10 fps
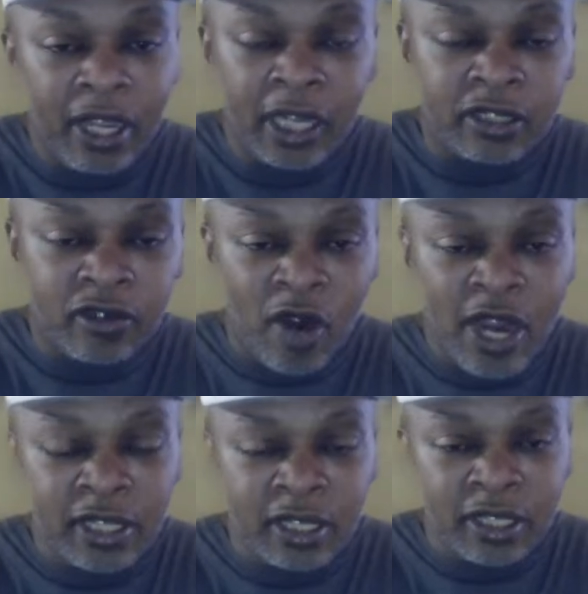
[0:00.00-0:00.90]
And it's
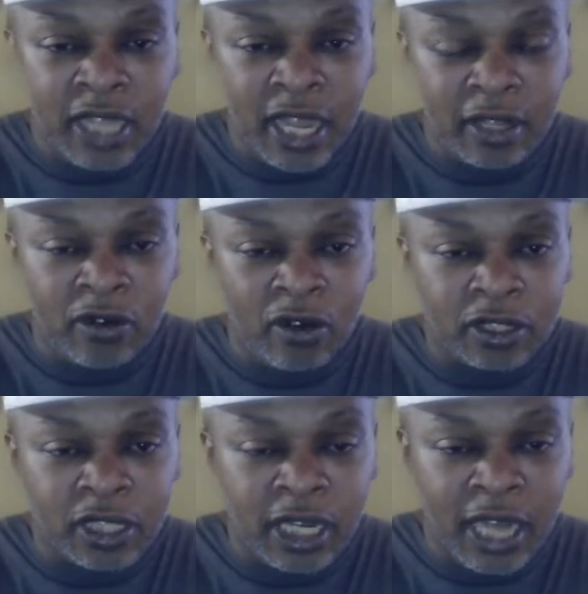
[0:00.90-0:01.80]
crazy to think, you know
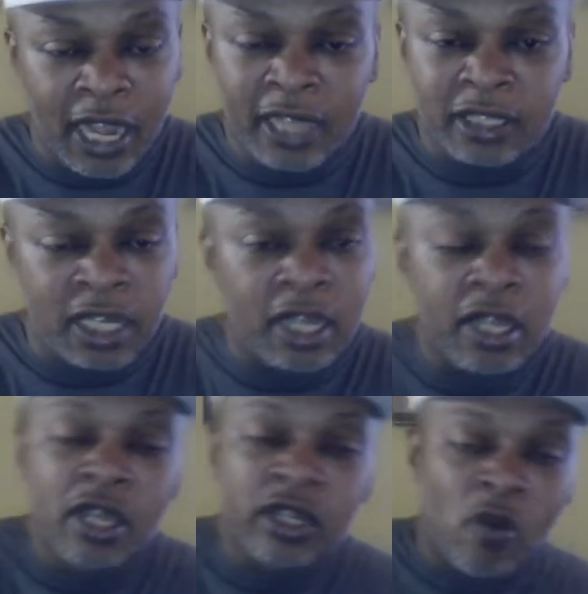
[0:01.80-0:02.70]
what I'm saying, like I said,
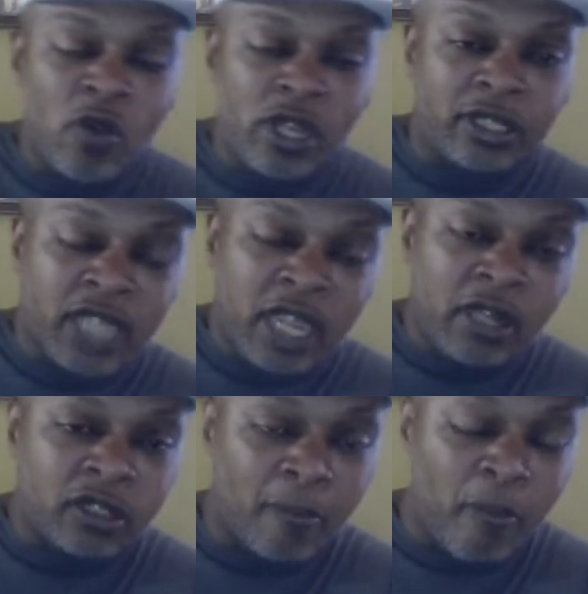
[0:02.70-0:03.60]
that we continue
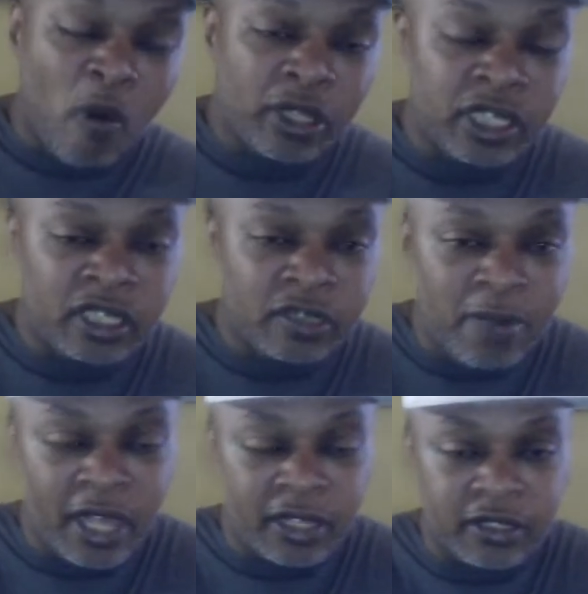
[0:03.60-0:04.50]
to support this
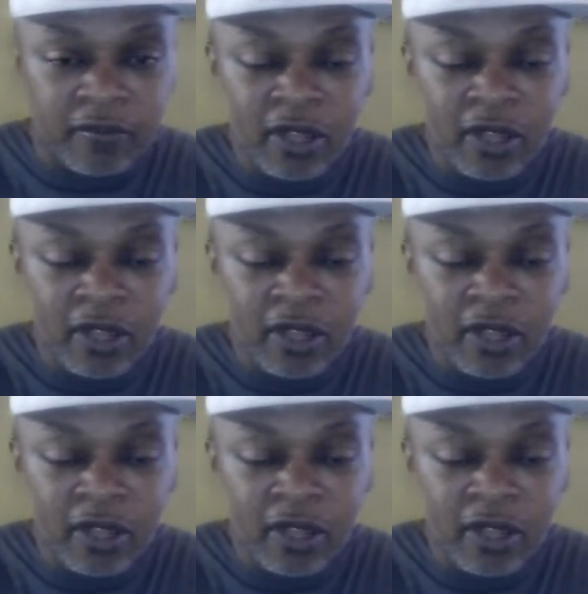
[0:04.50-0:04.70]
mess.